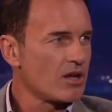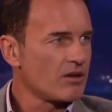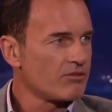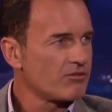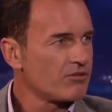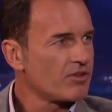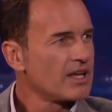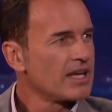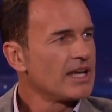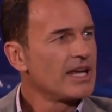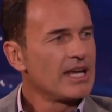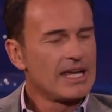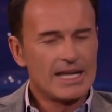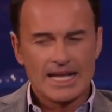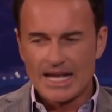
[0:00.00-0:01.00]
But for
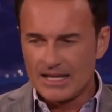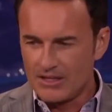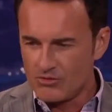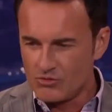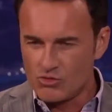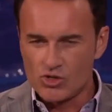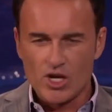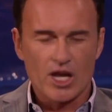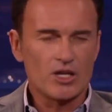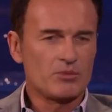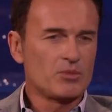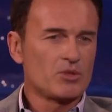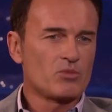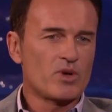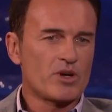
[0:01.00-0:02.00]
Julian and Dannii,
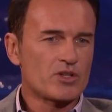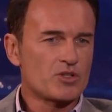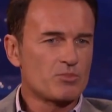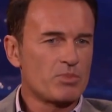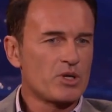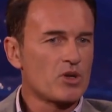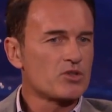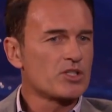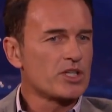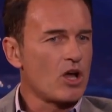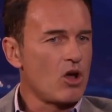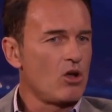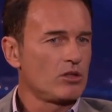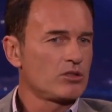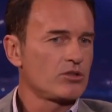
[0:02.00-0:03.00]
it was something
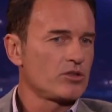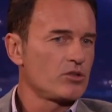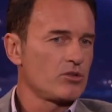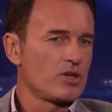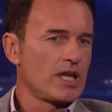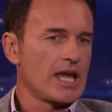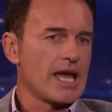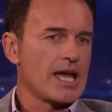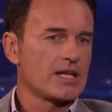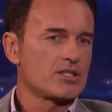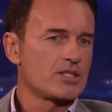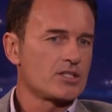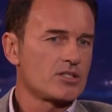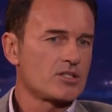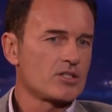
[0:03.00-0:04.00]
entirely different
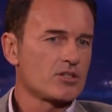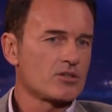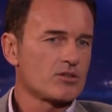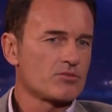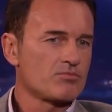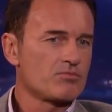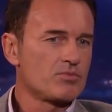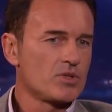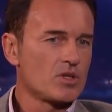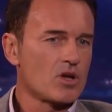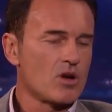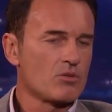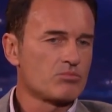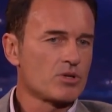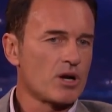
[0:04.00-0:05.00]
and pretty shocking.
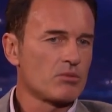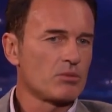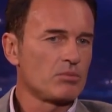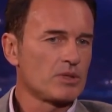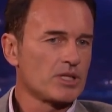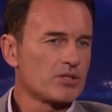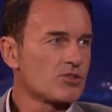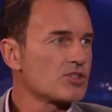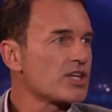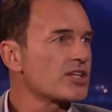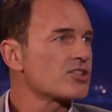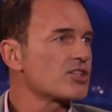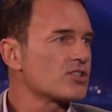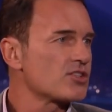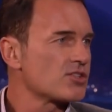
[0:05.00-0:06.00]
His own mother was to